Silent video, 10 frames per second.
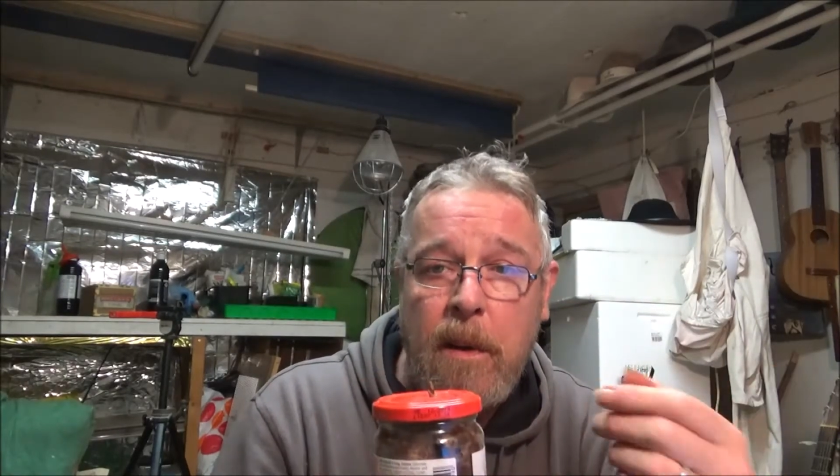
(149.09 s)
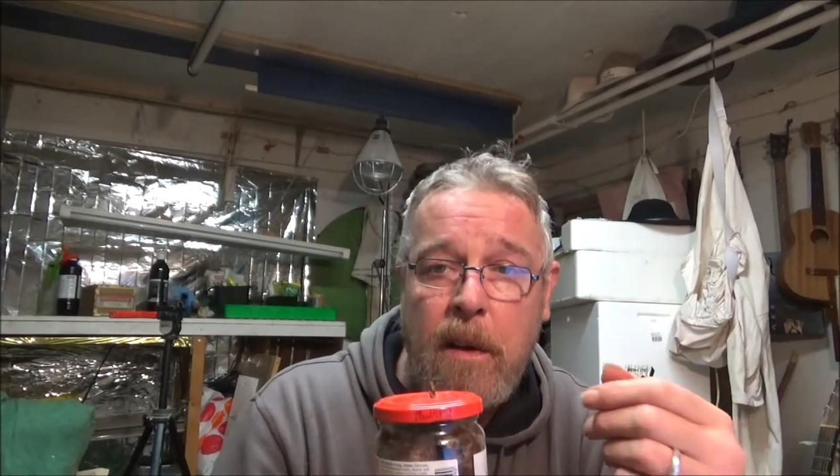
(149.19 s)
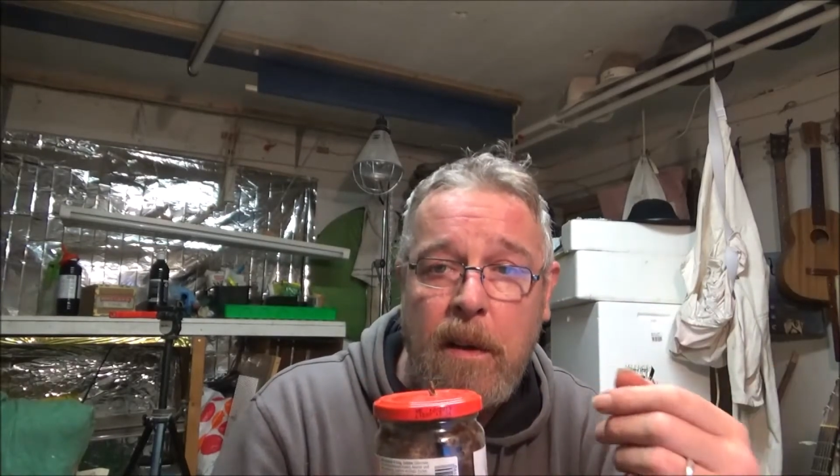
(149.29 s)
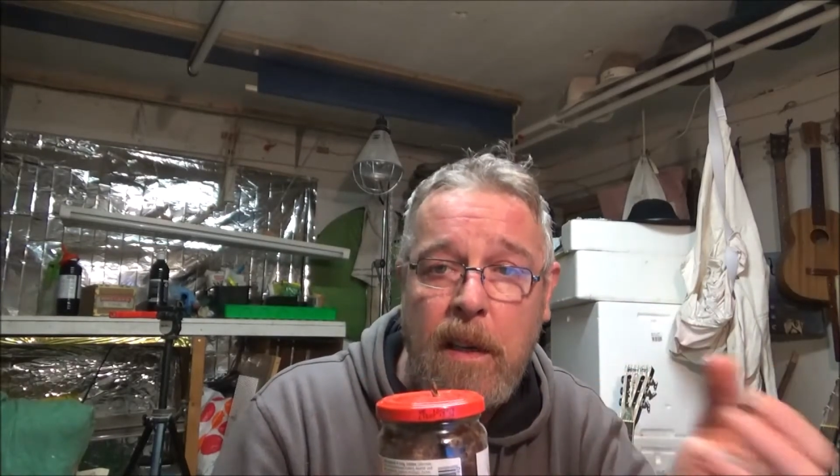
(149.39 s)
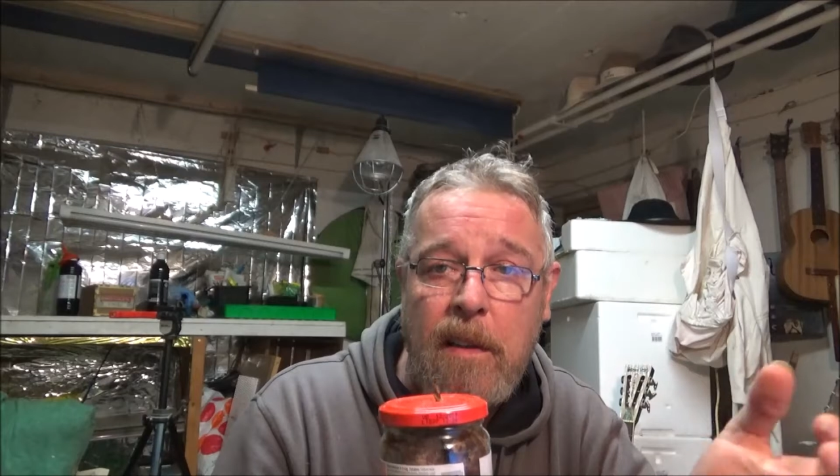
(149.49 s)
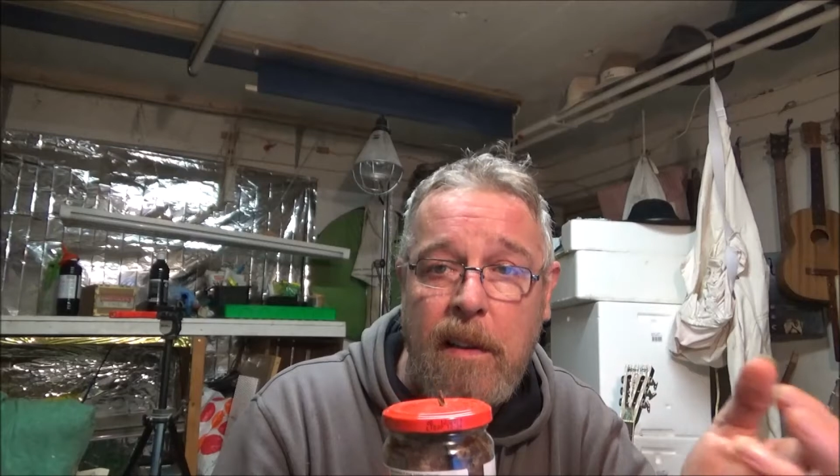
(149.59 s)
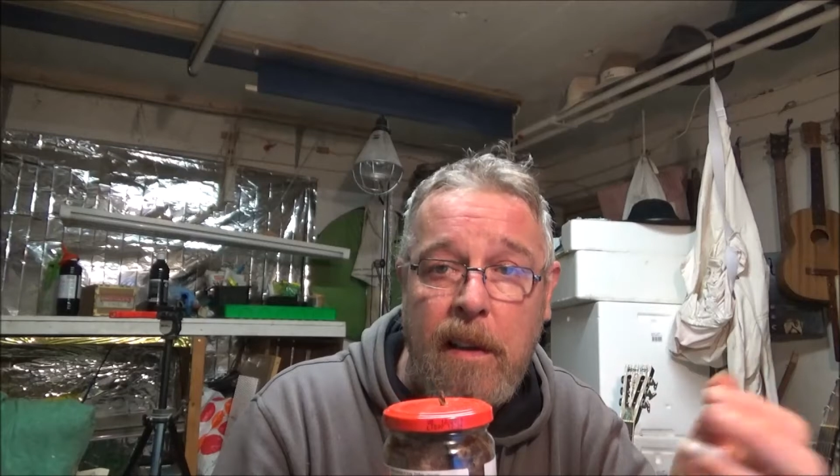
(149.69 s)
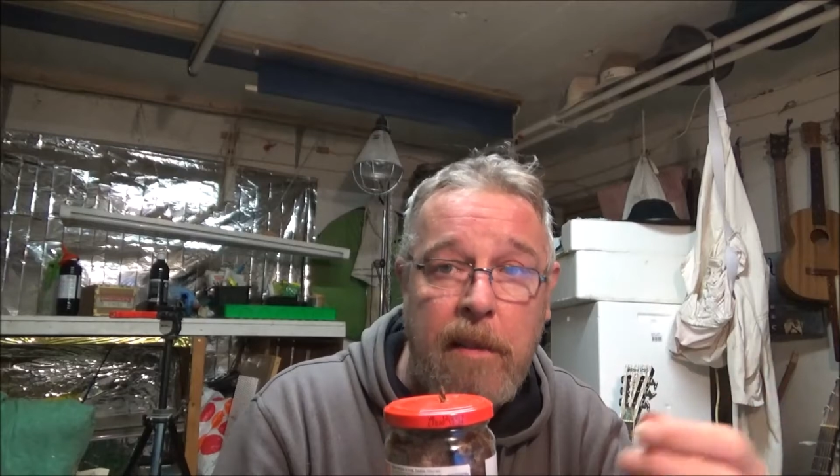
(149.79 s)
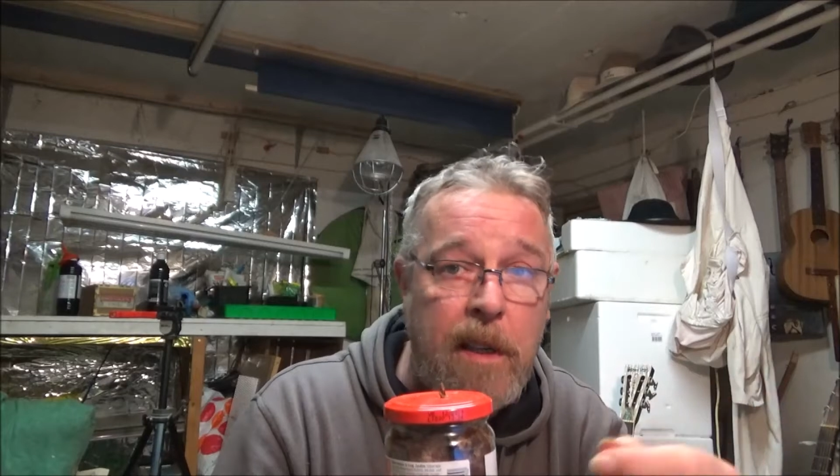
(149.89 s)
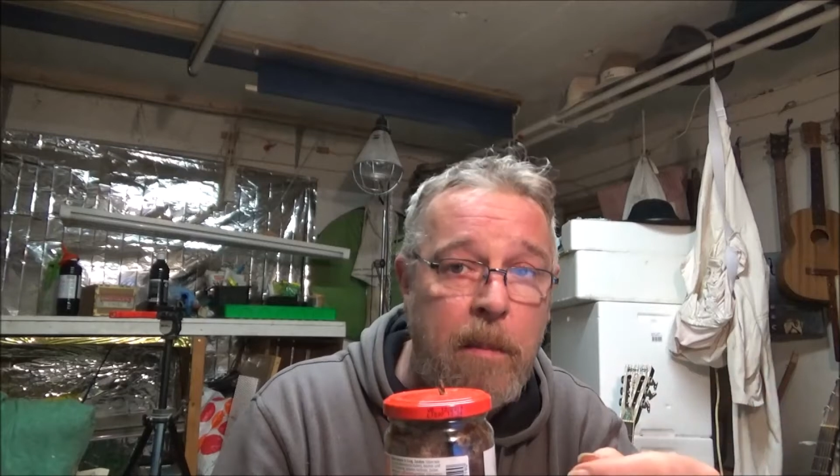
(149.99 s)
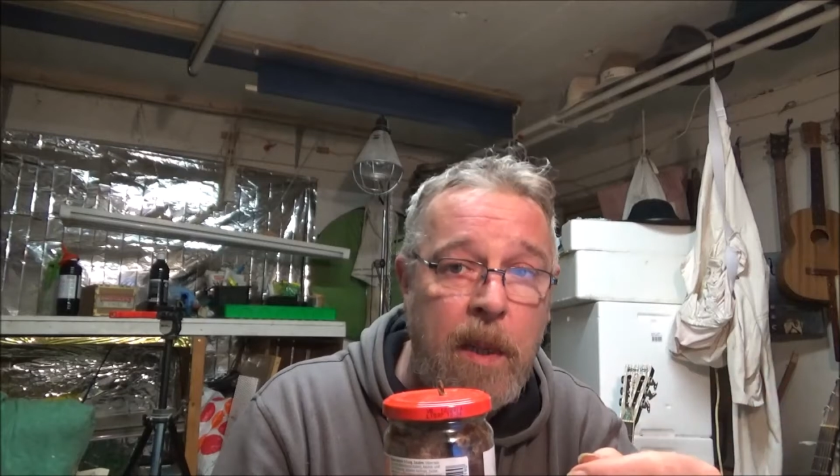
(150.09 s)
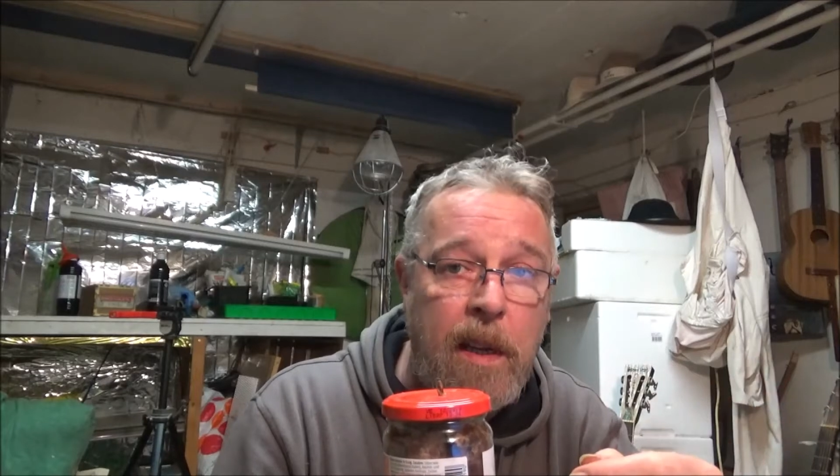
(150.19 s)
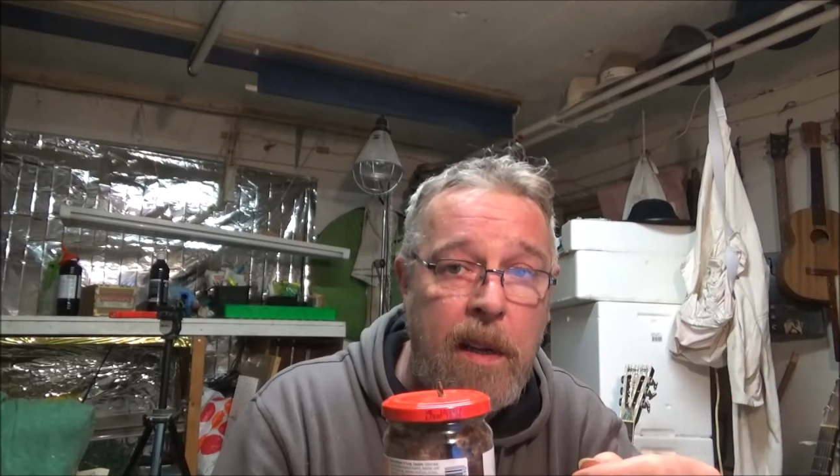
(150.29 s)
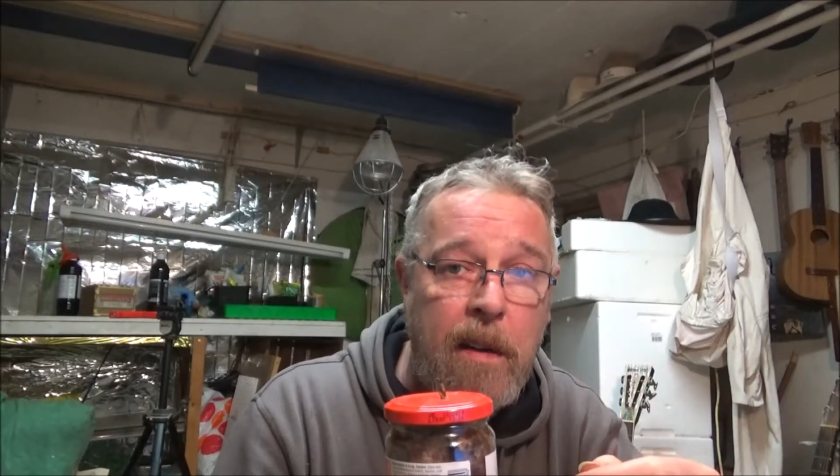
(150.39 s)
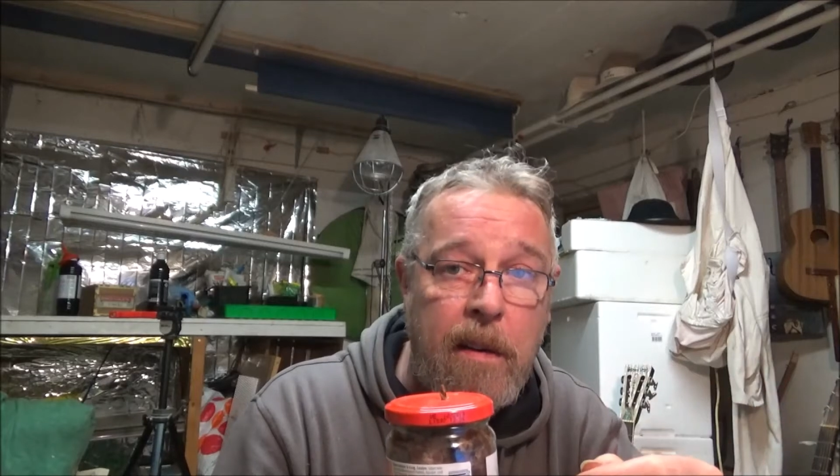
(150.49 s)
and easily available
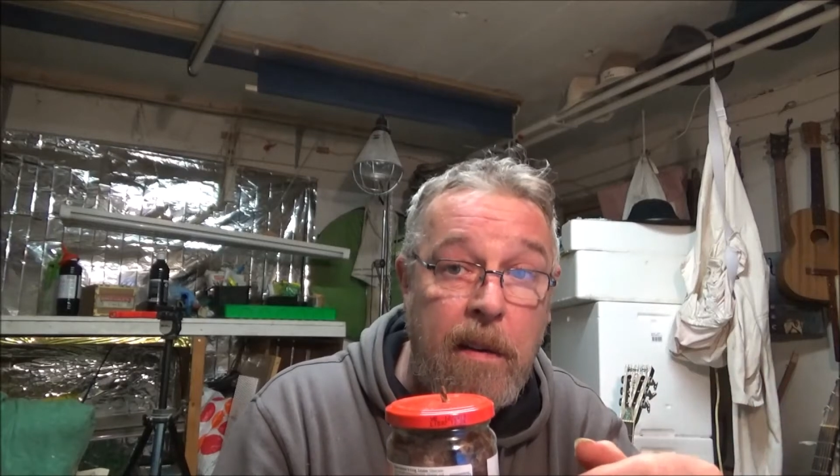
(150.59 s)
here.